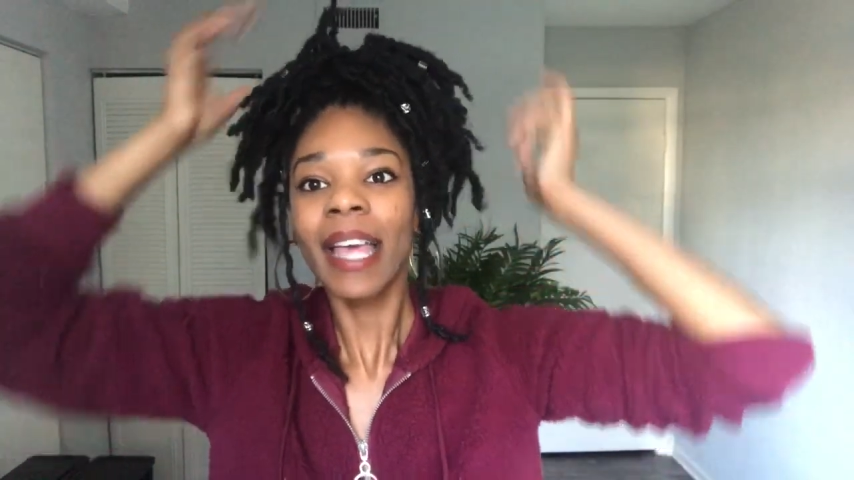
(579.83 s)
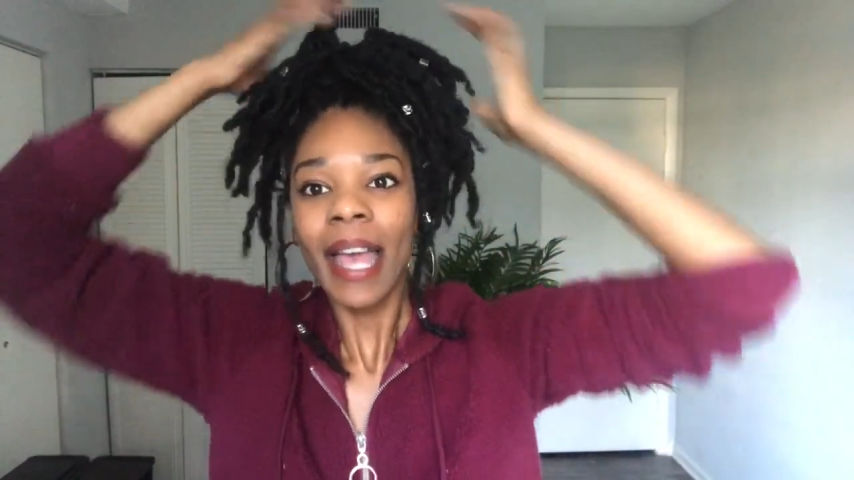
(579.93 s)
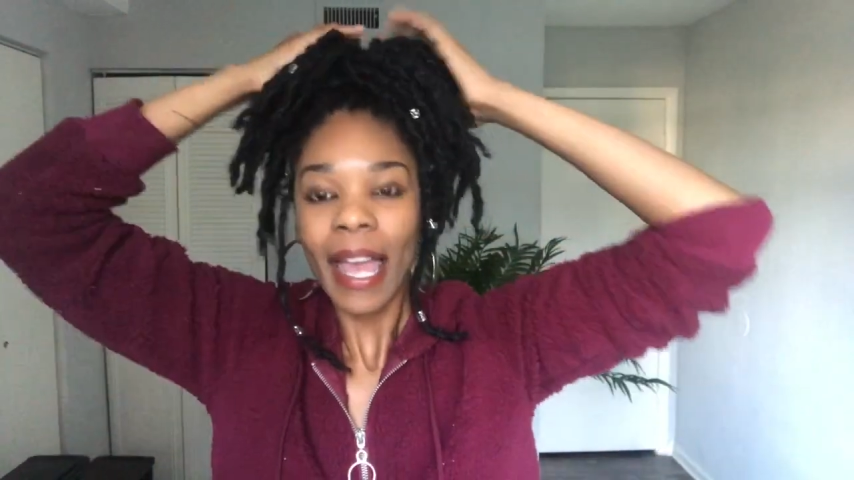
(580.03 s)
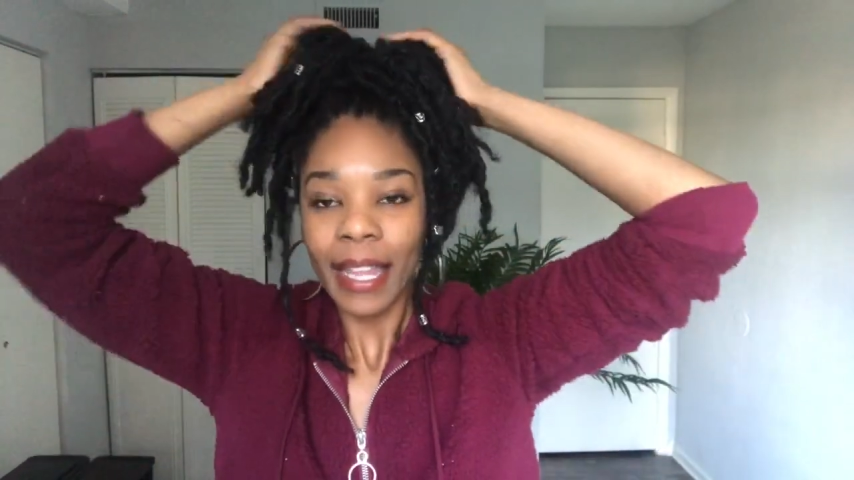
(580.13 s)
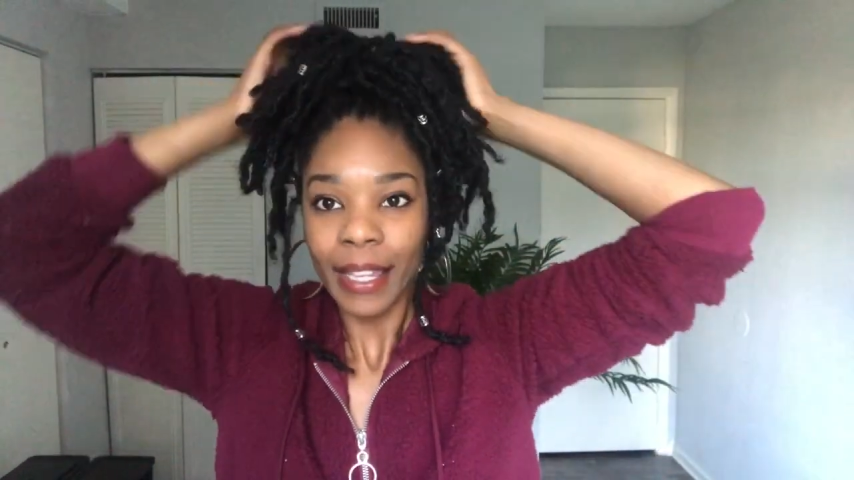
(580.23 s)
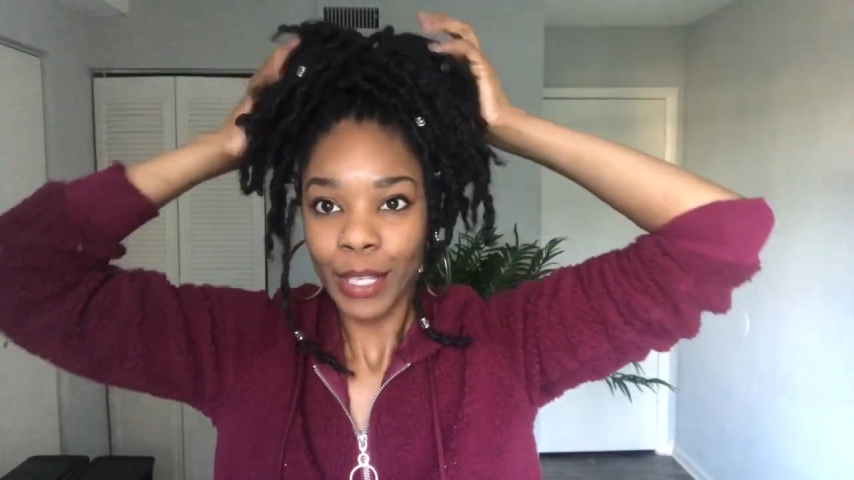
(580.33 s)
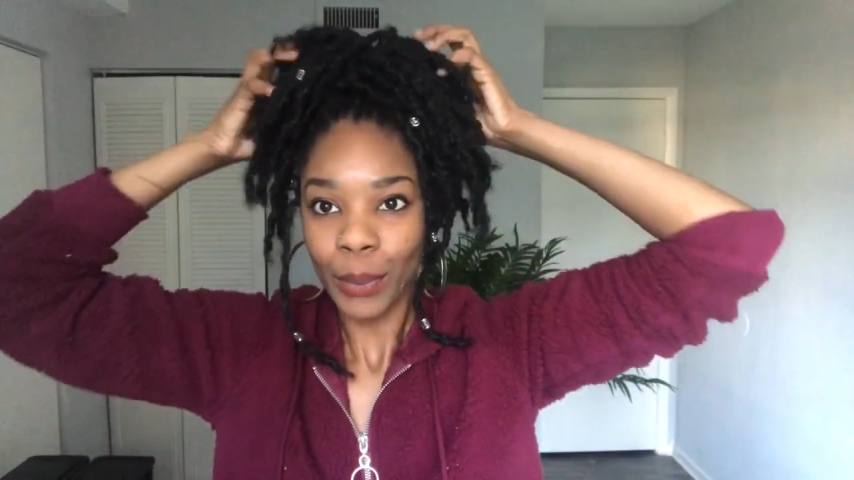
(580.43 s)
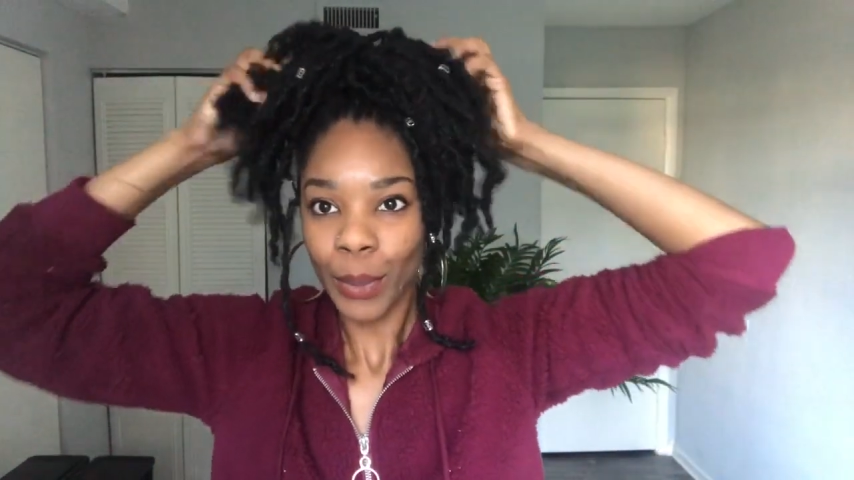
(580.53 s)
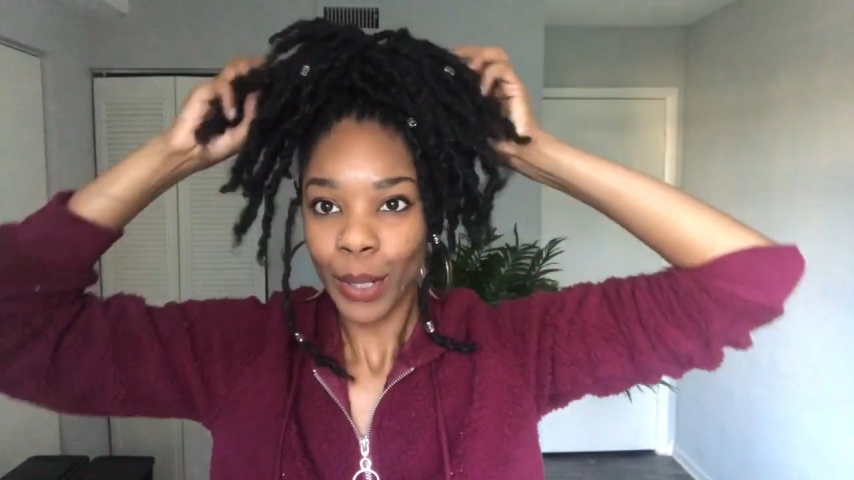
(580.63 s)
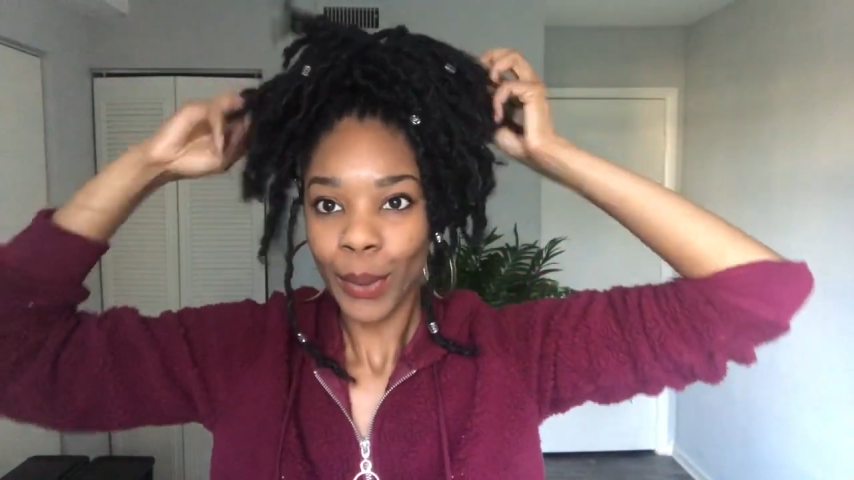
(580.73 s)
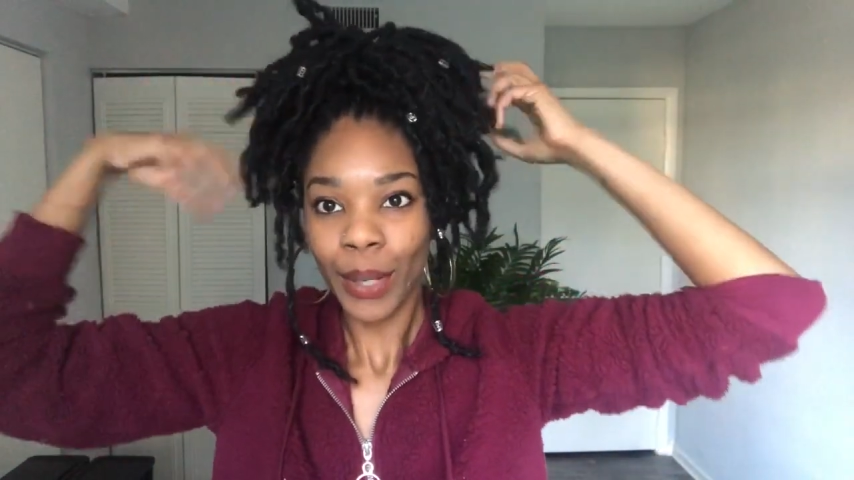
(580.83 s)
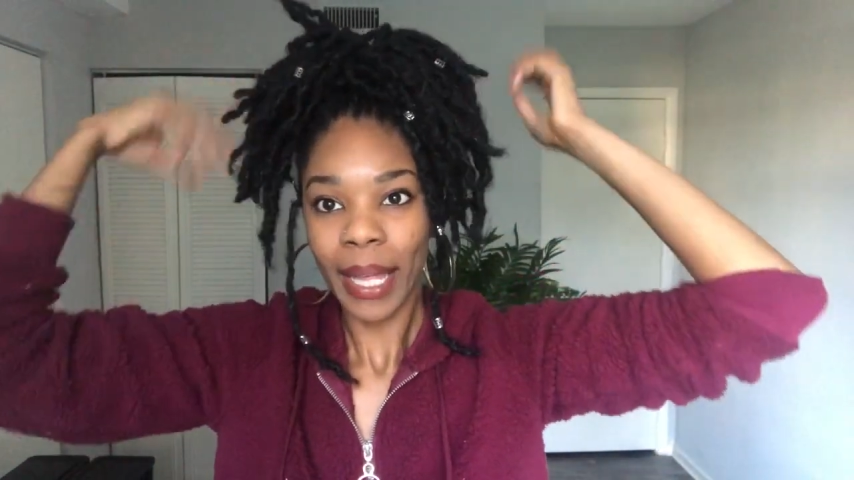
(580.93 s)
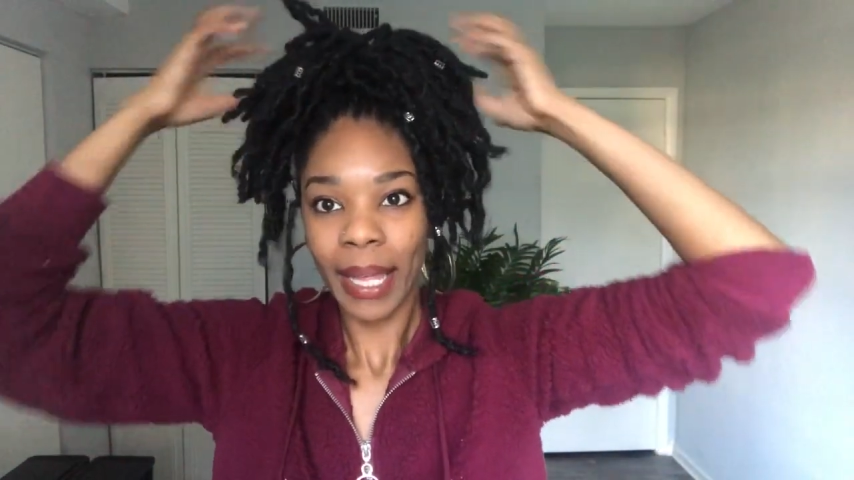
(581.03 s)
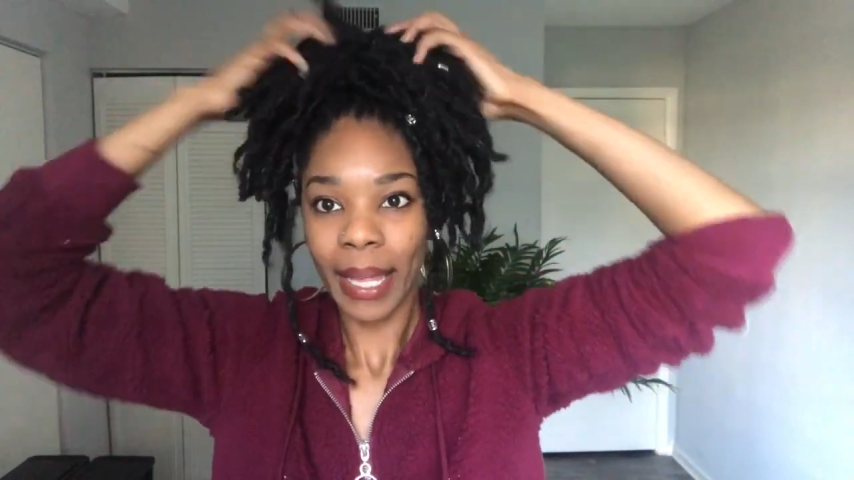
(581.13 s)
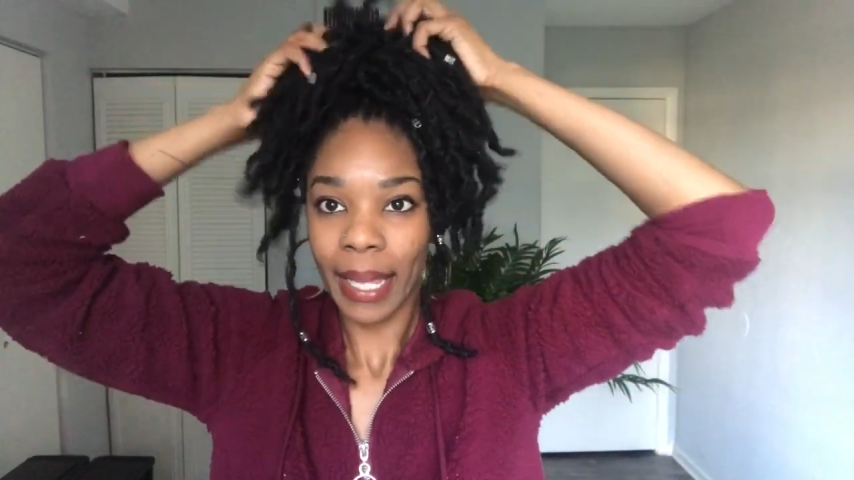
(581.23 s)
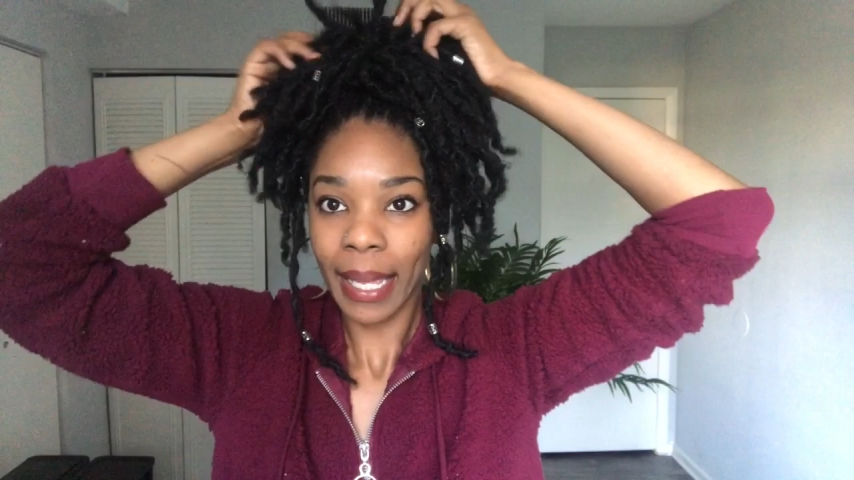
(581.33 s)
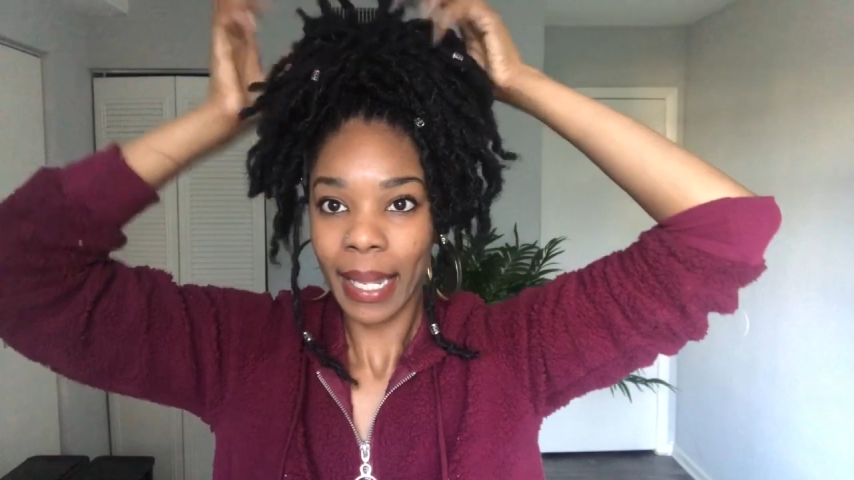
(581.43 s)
and then you want to go ahead